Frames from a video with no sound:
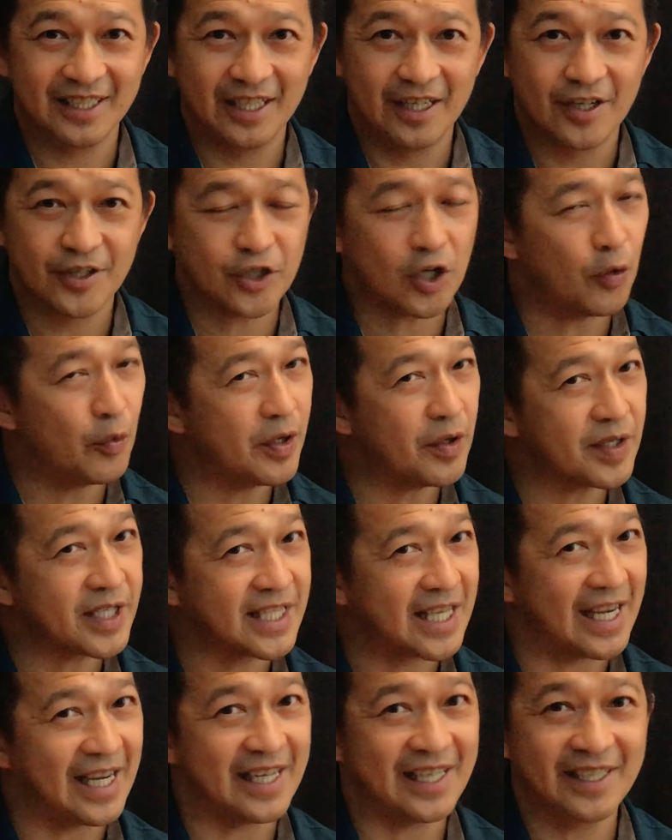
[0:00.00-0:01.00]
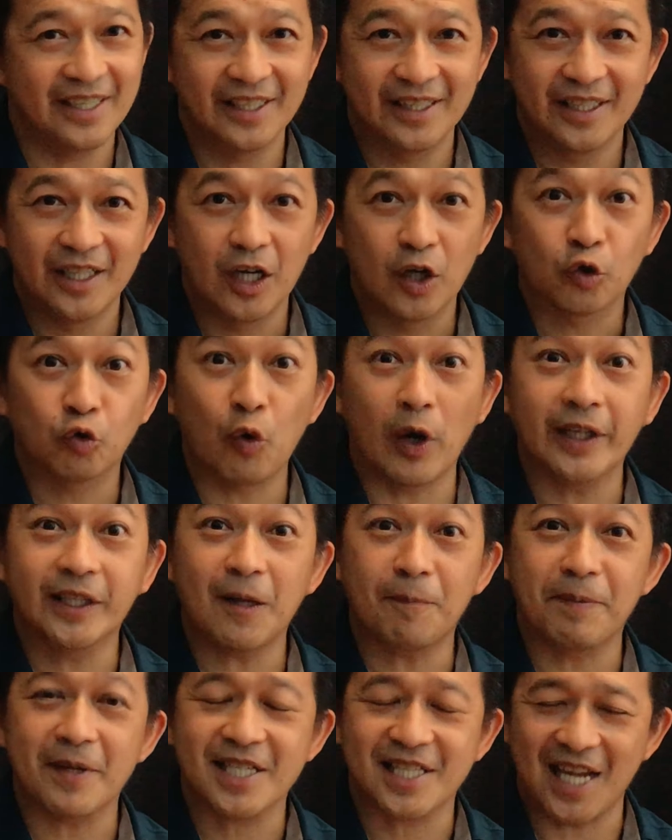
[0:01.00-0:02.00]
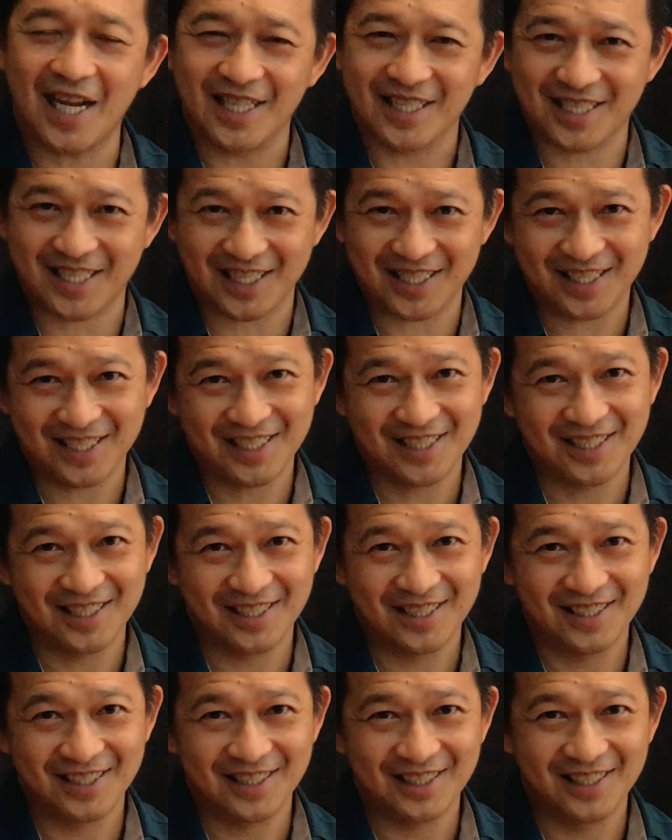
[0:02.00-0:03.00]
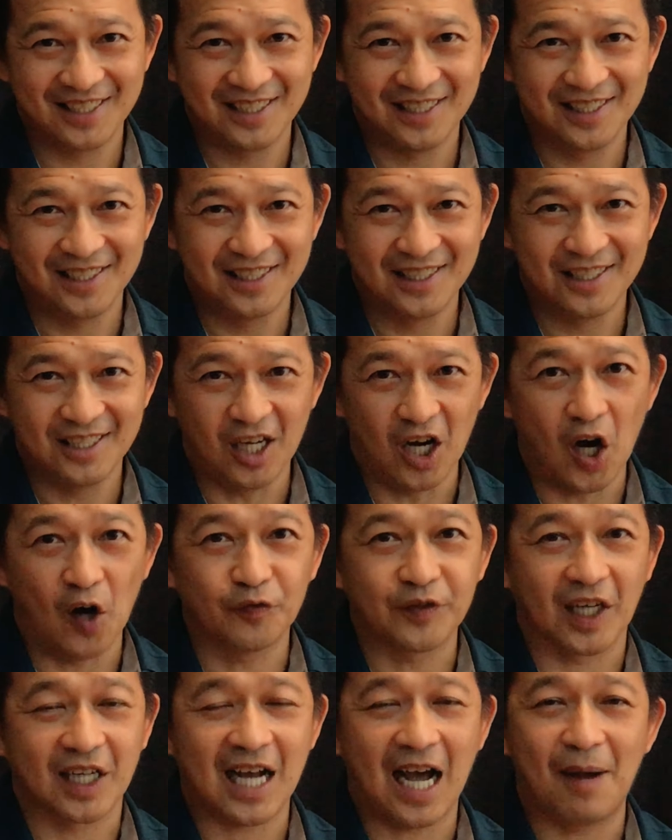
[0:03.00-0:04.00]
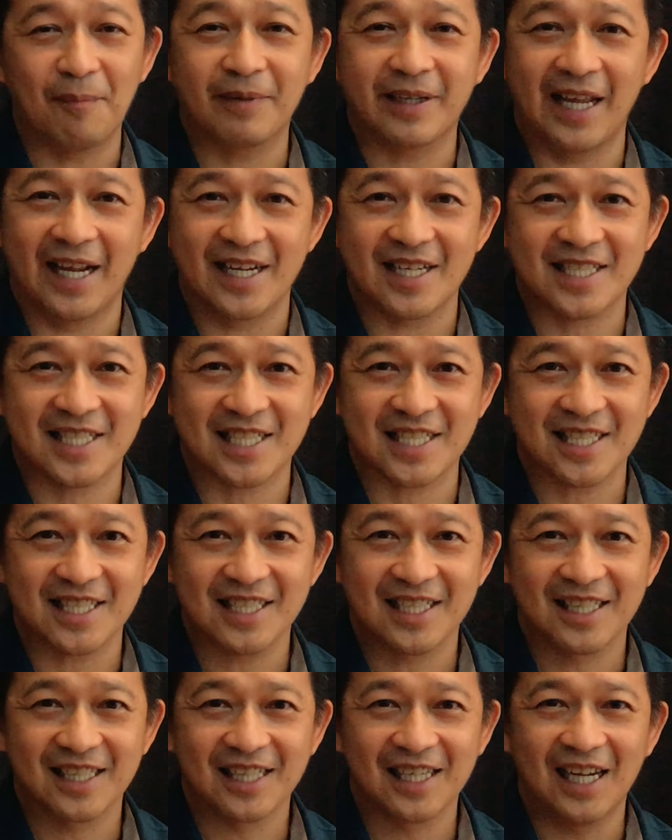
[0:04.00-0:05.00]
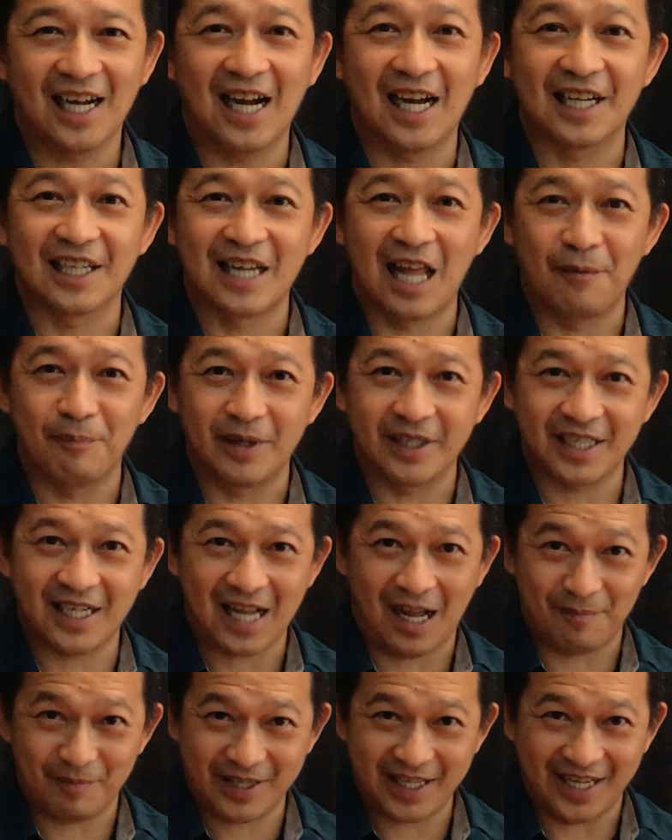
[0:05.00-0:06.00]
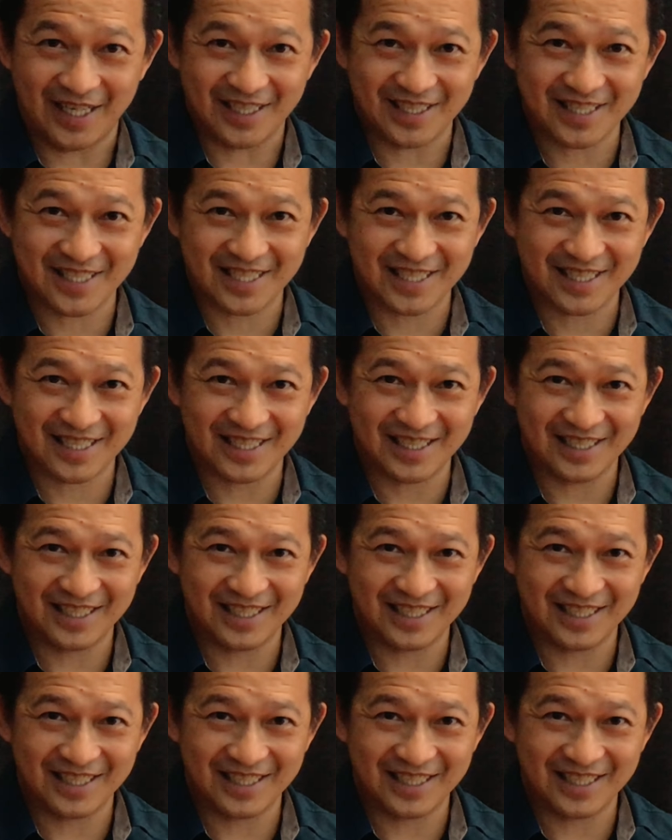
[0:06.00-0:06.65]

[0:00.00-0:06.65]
So we will say 20% of the cupcakes are lemon cupcakes.